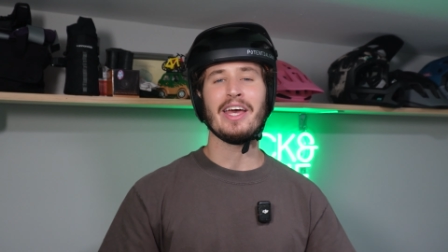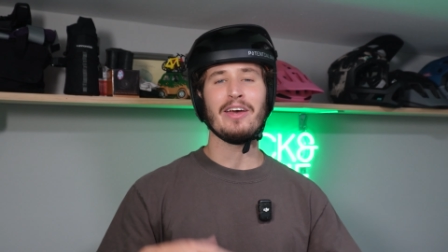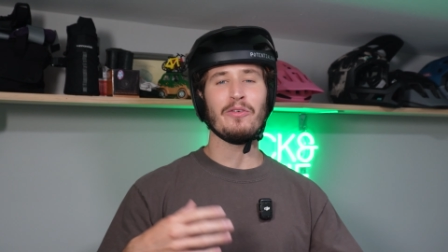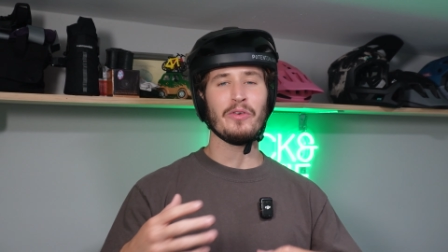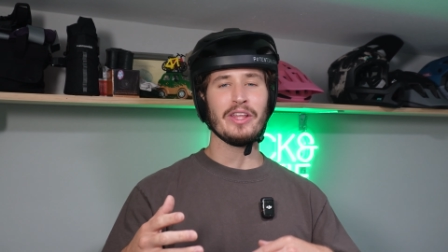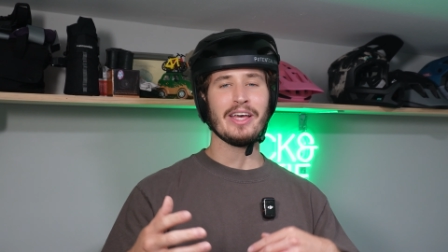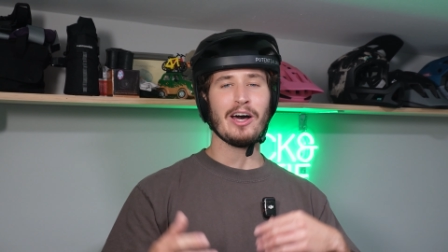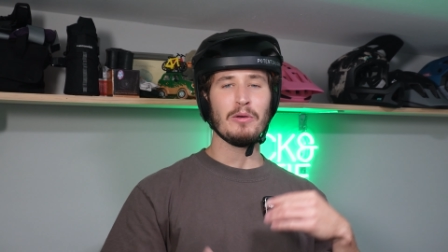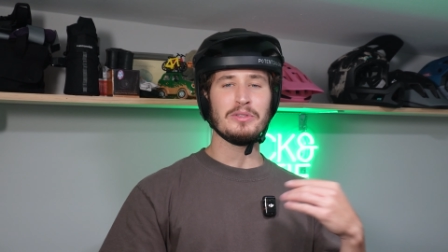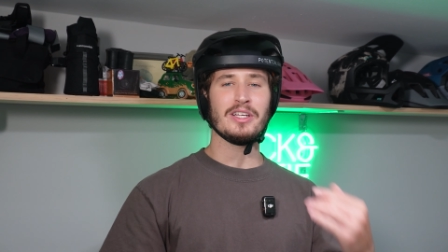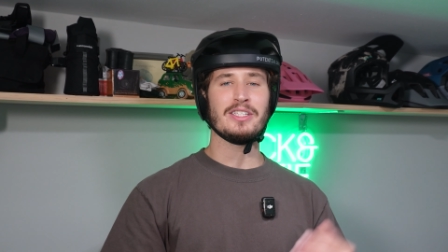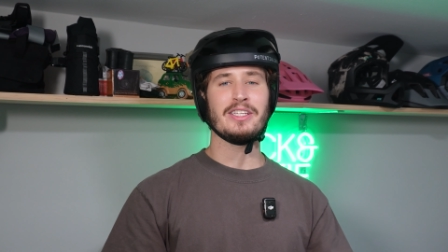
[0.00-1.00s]
It really
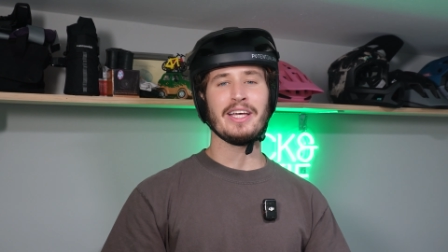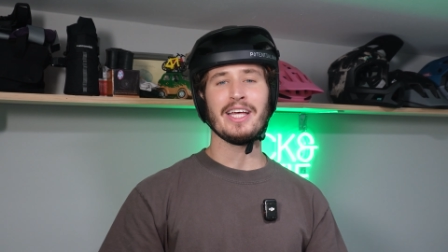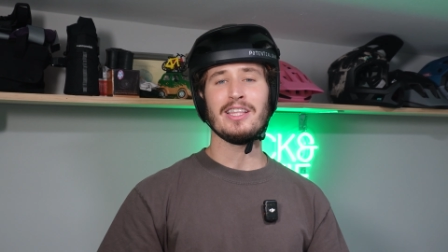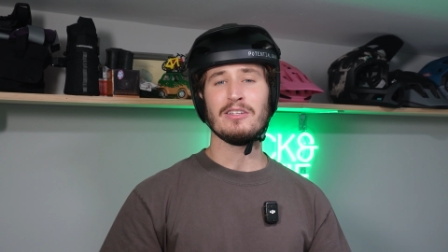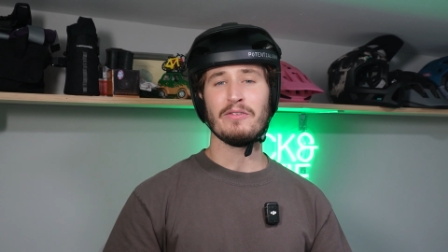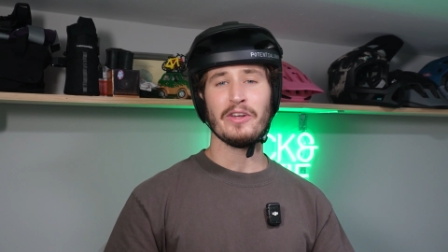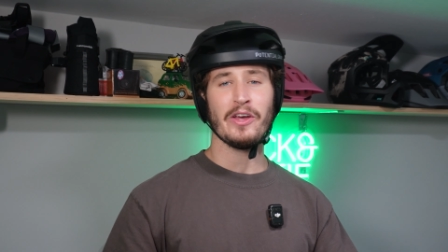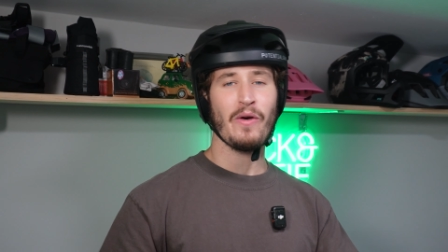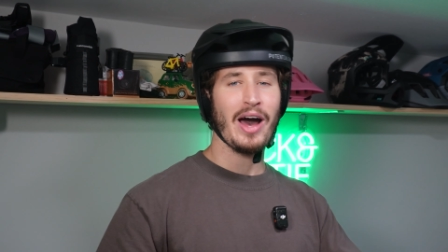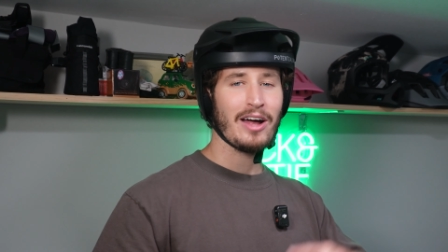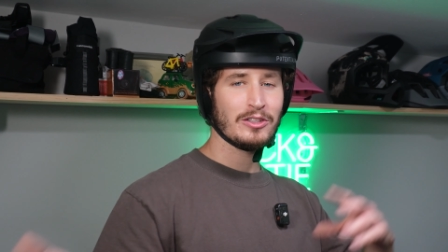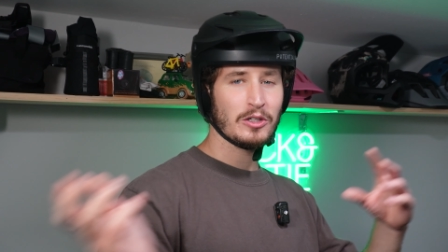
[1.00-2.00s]
helps us to get this
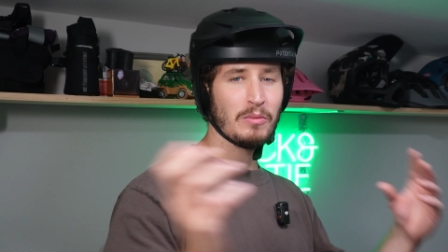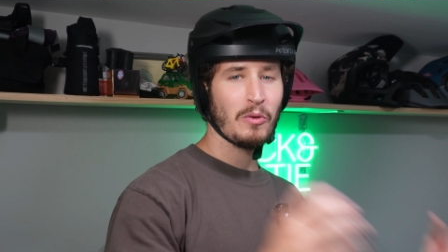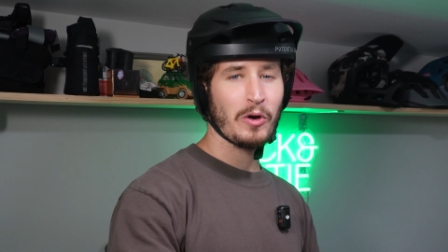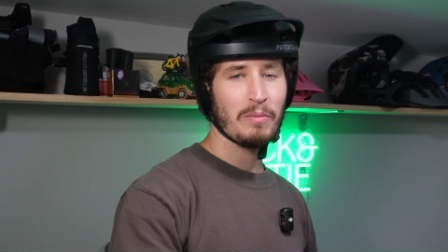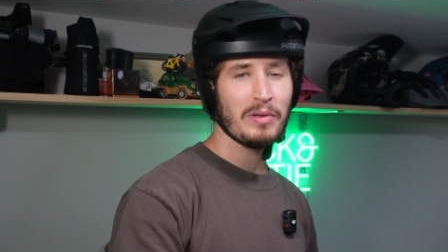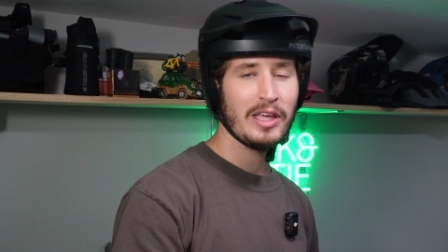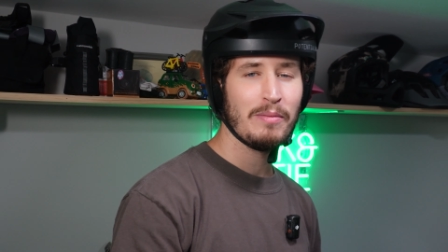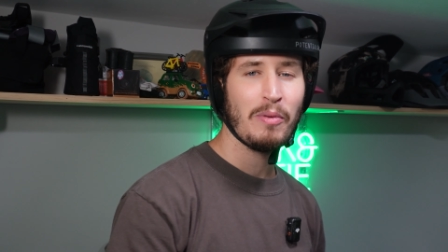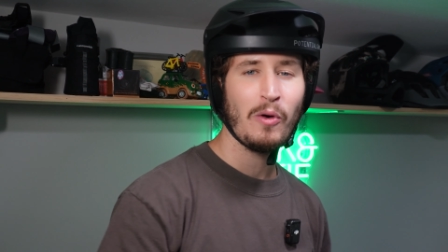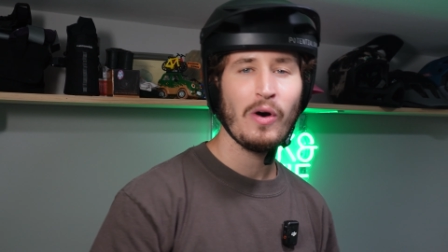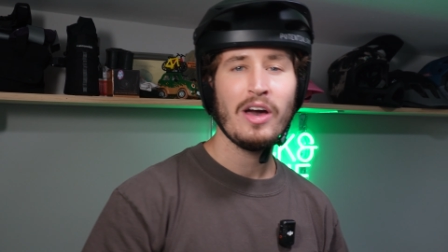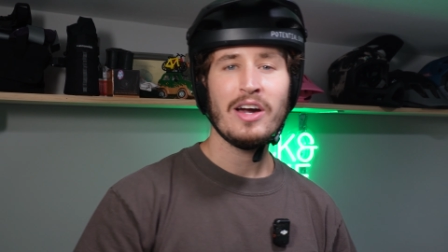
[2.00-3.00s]
video out to more
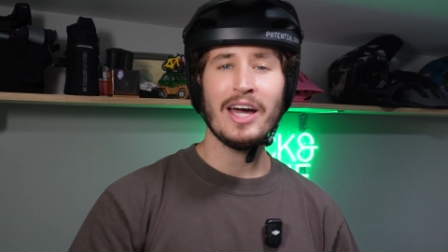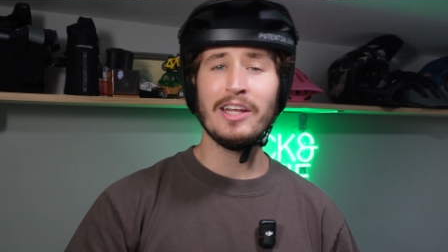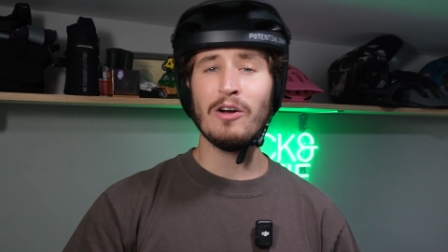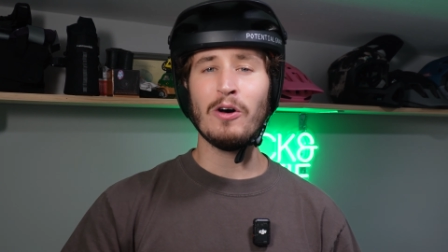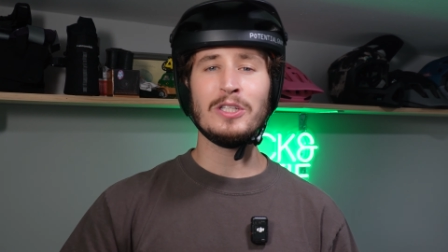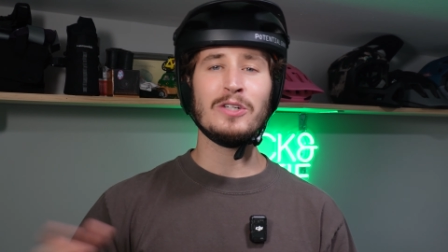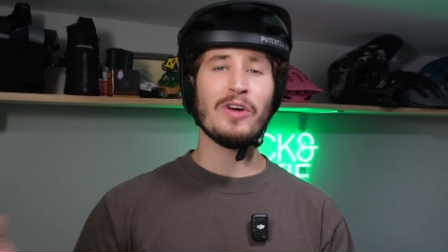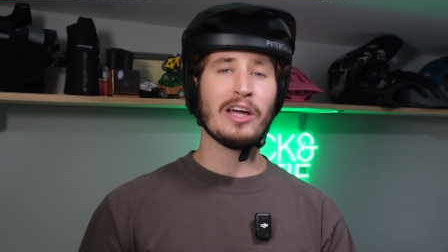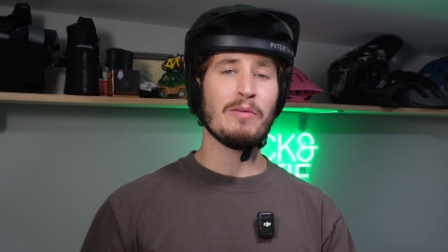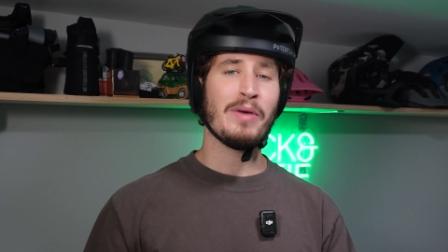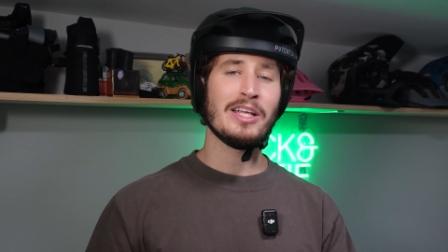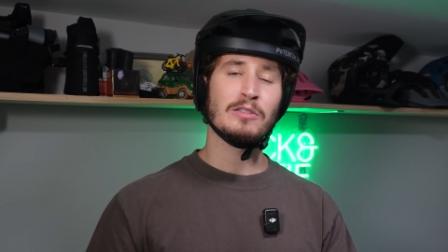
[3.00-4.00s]
people, and it also
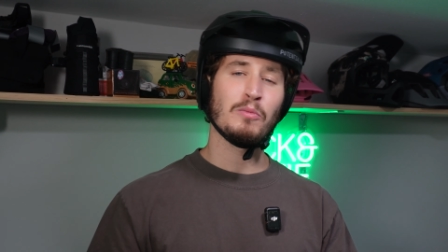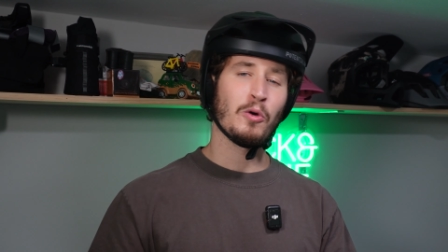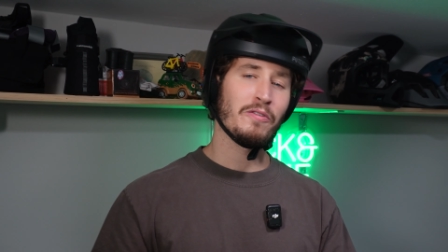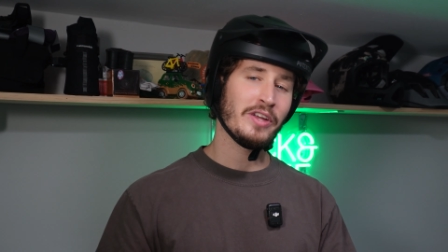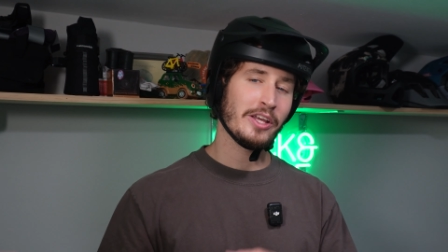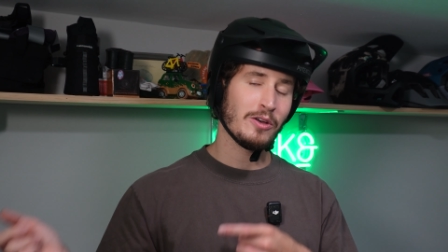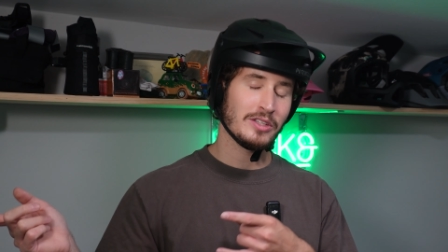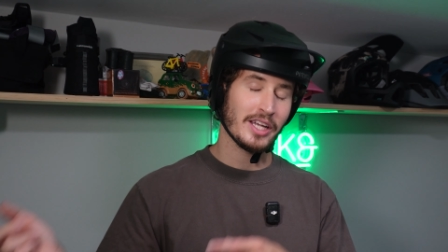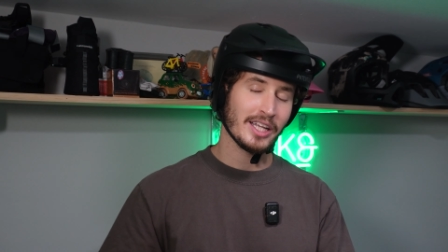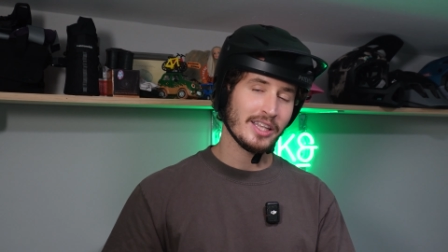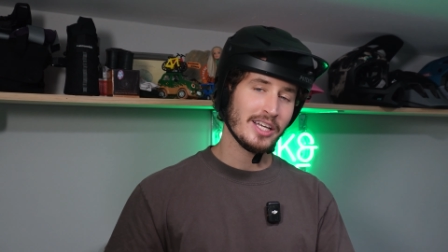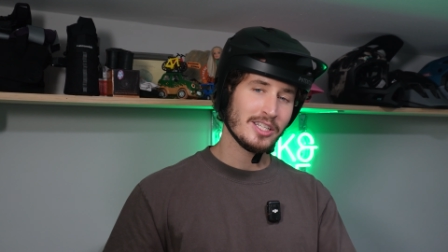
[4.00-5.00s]
recommends more videos
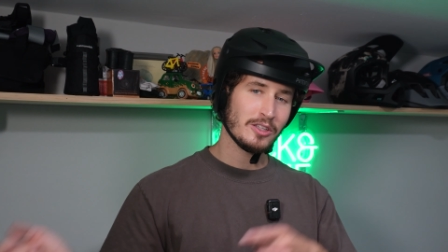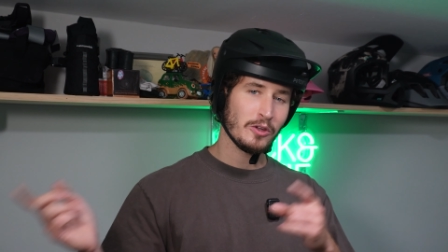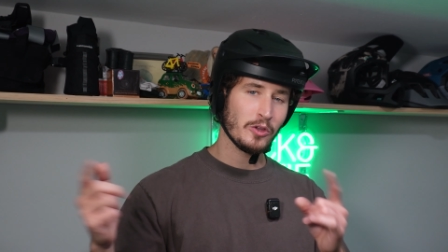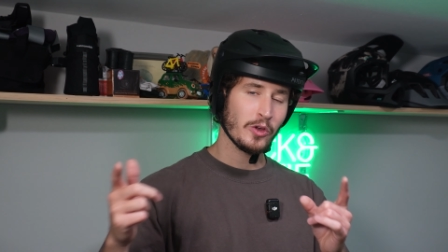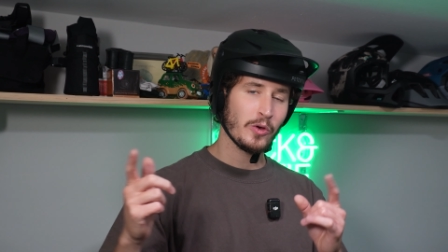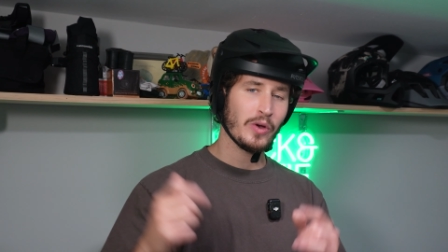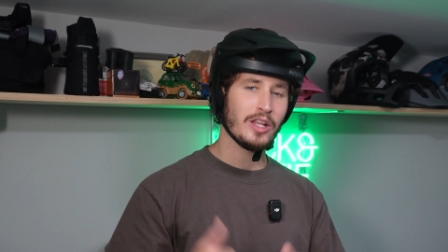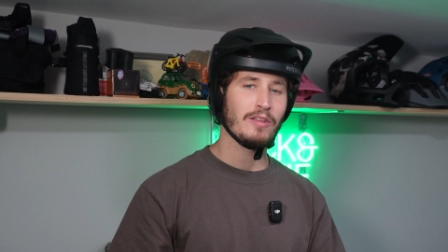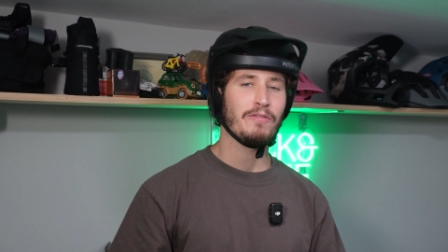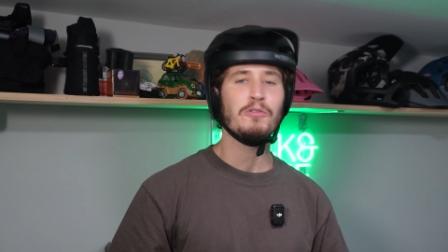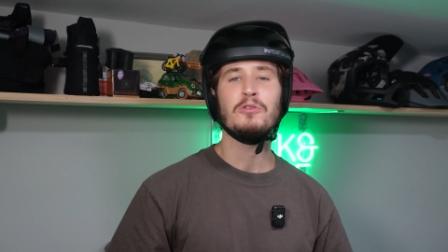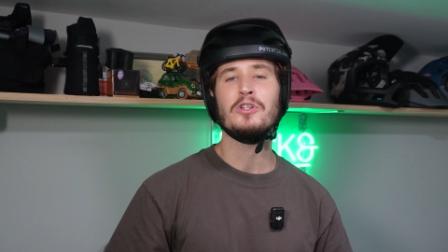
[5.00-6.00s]
like this to you in
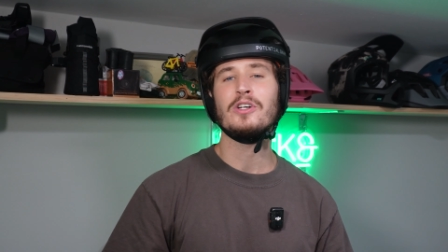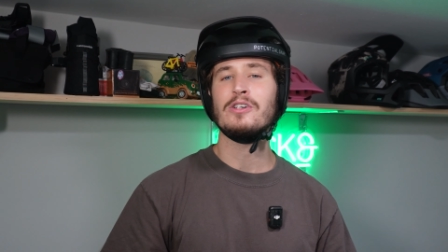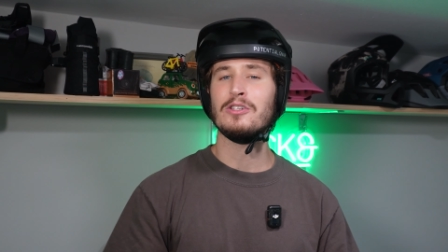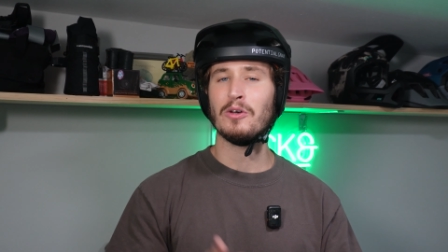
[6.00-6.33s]
the future.